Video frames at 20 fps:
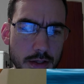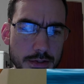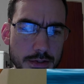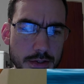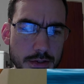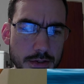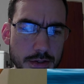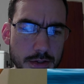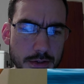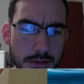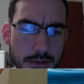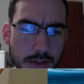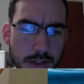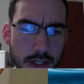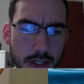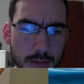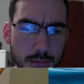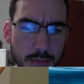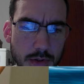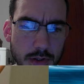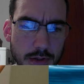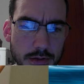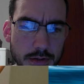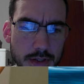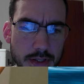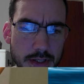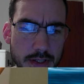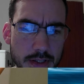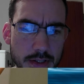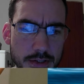an escape line.
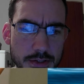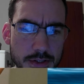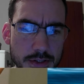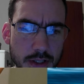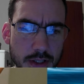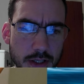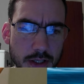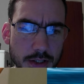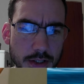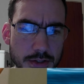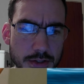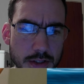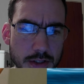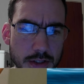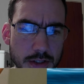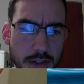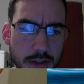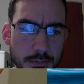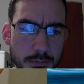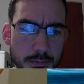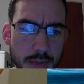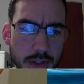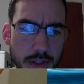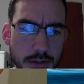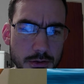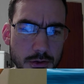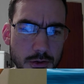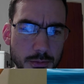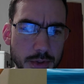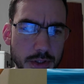This actually might
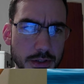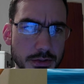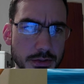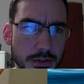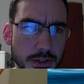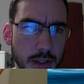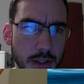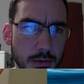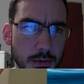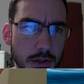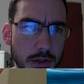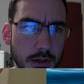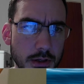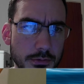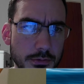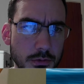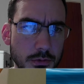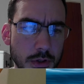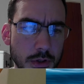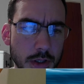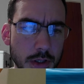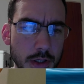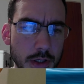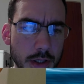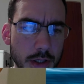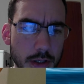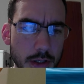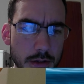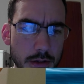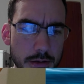not be an escape line after all.
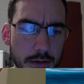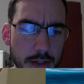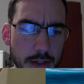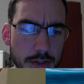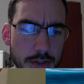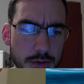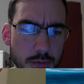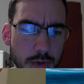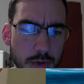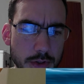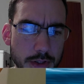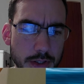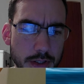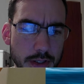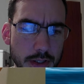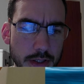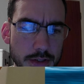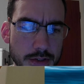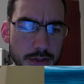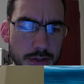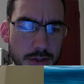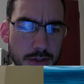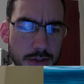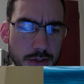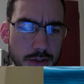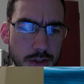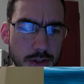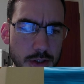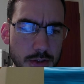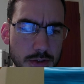This one is
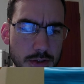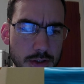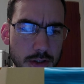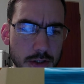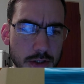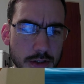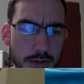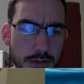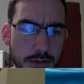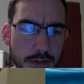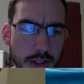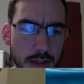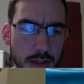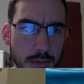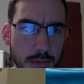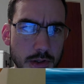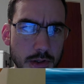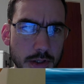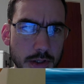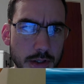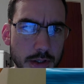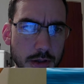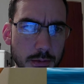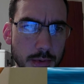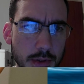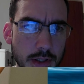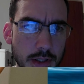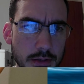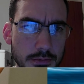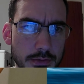certainly an escape line, and I
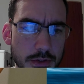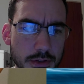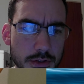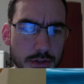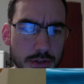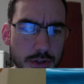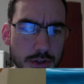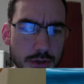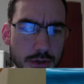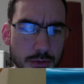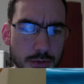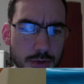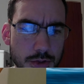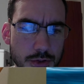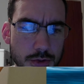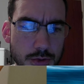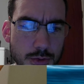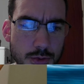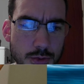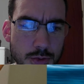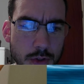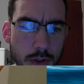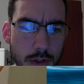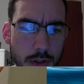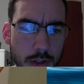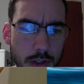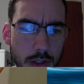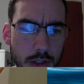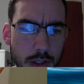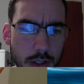believe it's due to
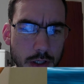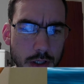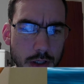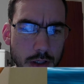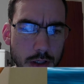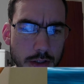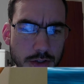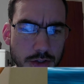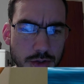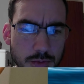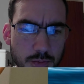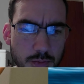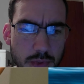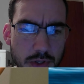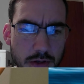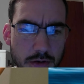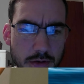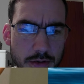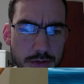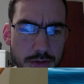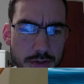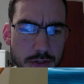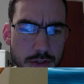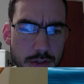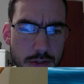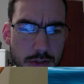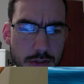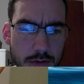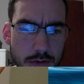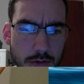
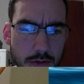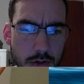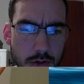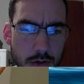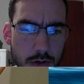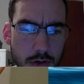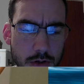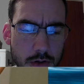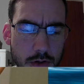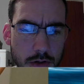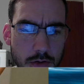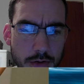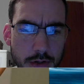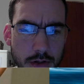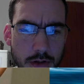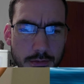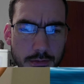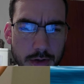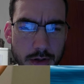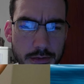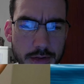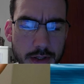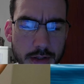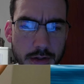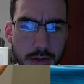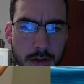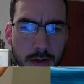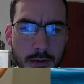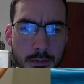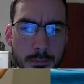experiences early on in life. And I think that
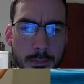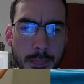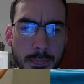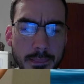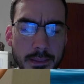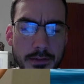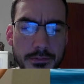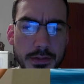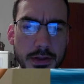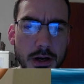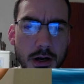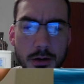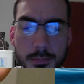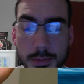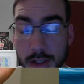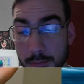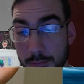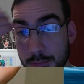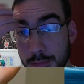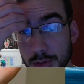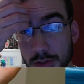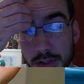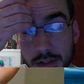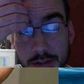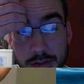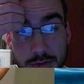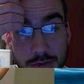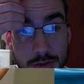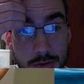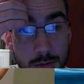if they are being bullied at
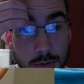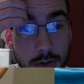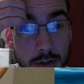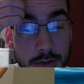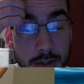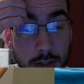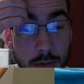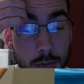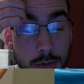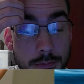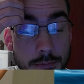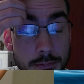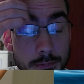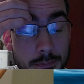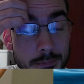school, then that wouldn't